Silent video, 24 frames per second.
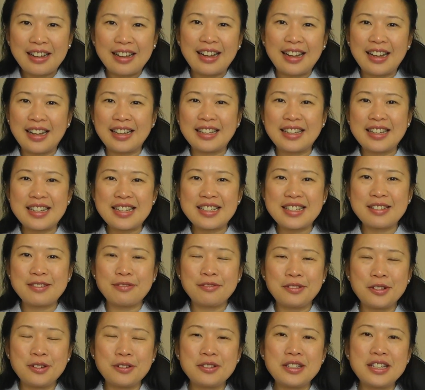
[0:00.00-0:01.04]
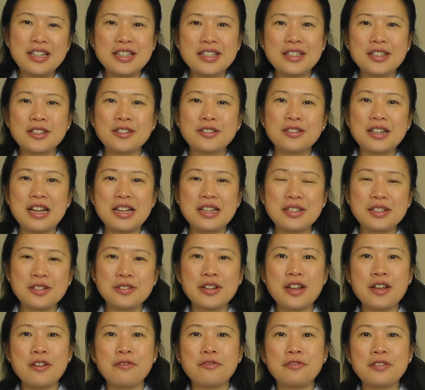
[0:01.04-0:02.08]
I guess a few years ago, I still
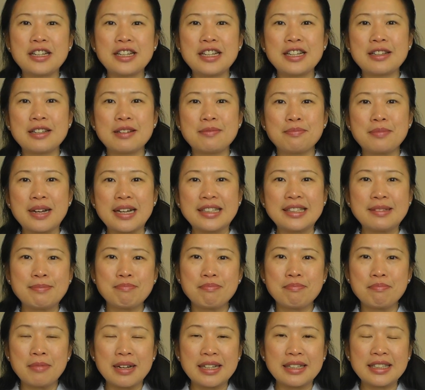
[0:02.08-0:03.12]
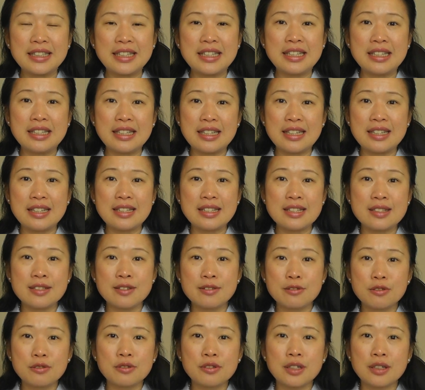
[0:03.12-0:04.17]
have feeling that money is the
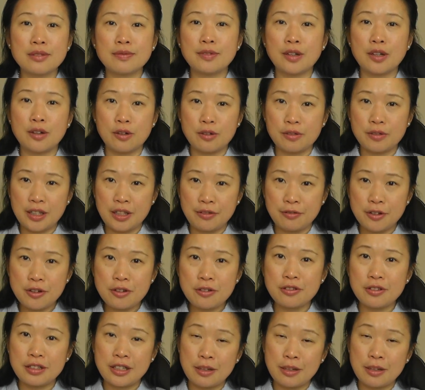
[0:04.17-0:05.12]
root of all evil.